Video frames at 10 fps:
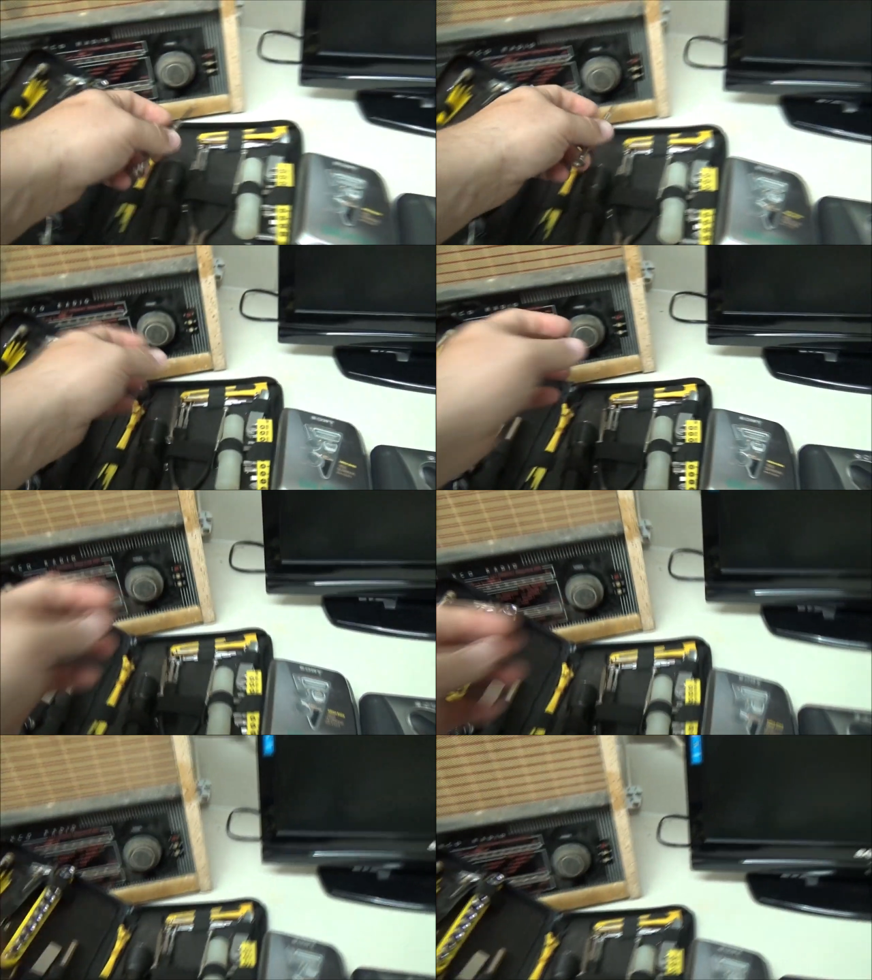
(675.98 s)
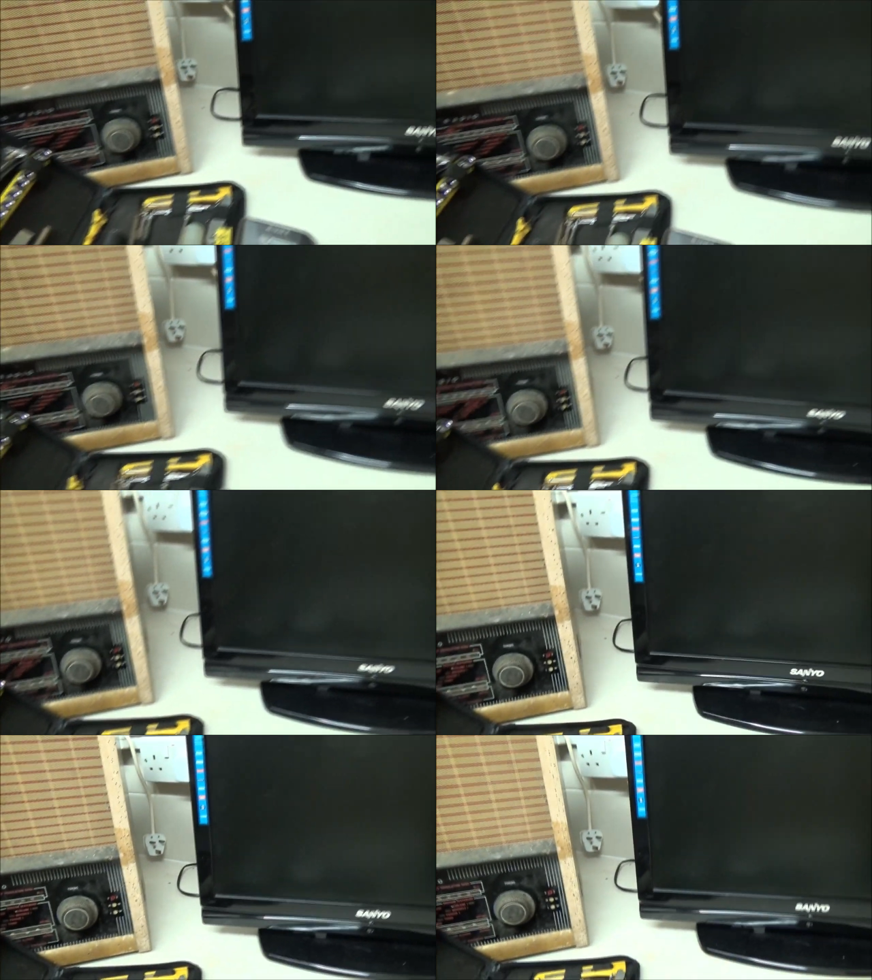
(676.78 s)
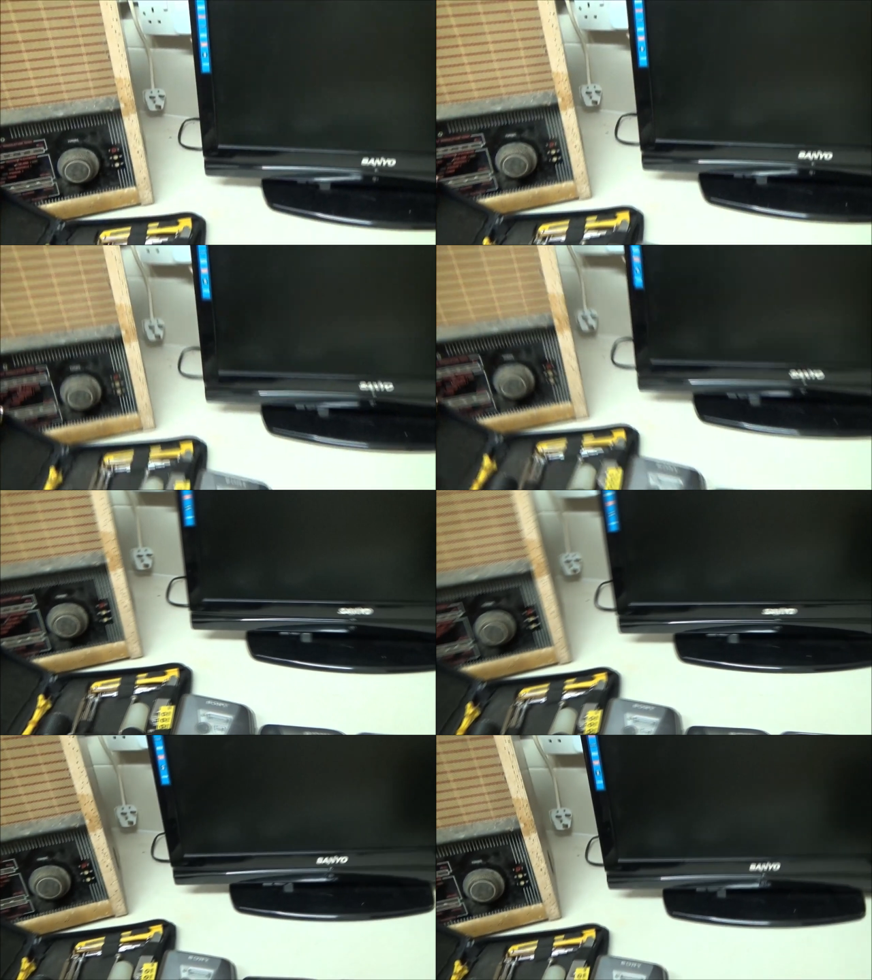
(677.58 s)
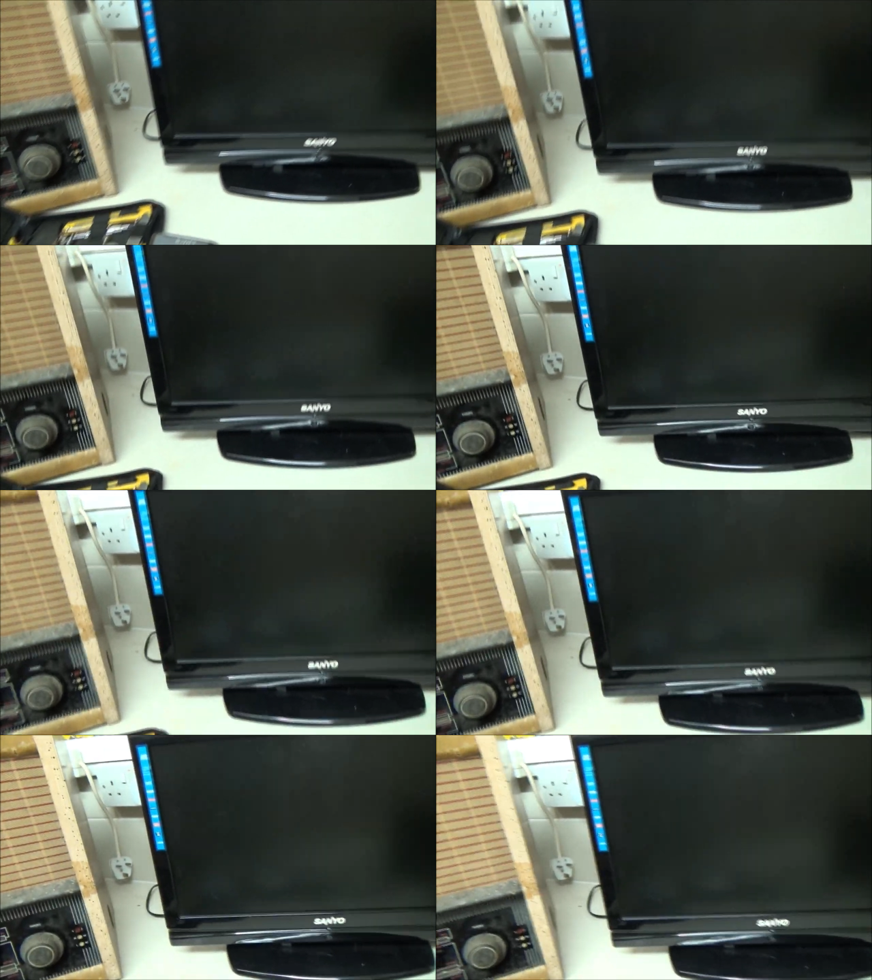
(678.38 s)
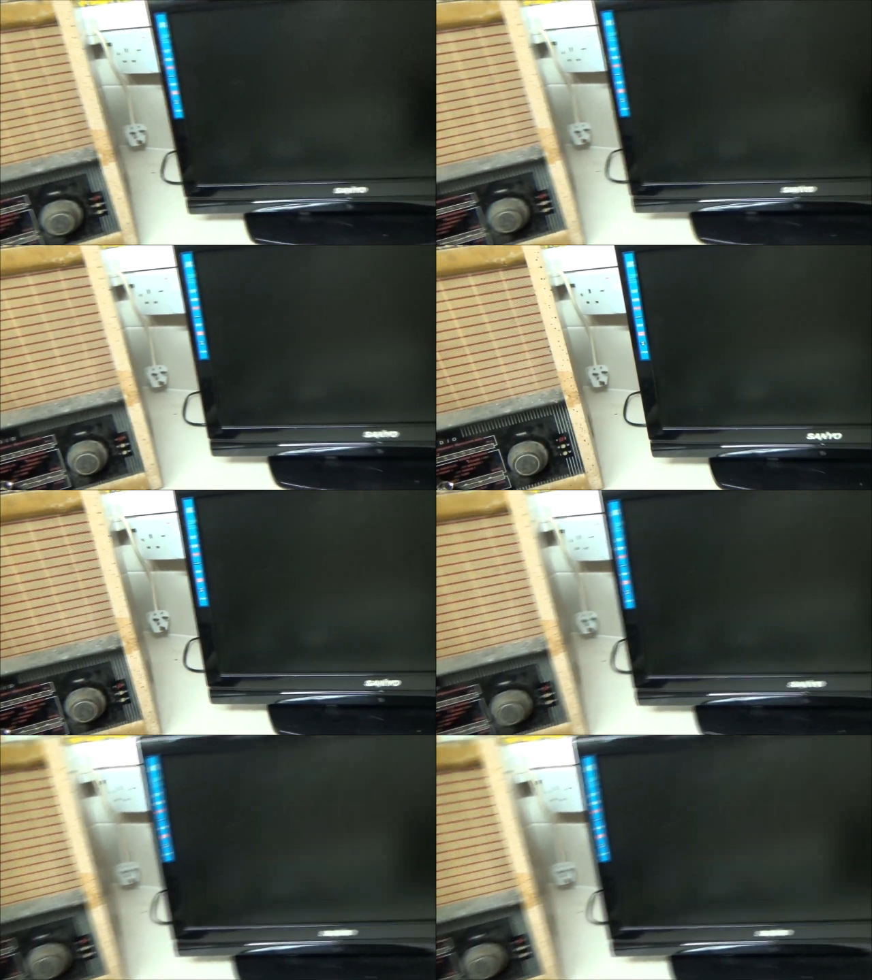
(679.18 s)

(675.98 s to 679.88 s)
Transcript: [unreadable: no face in view]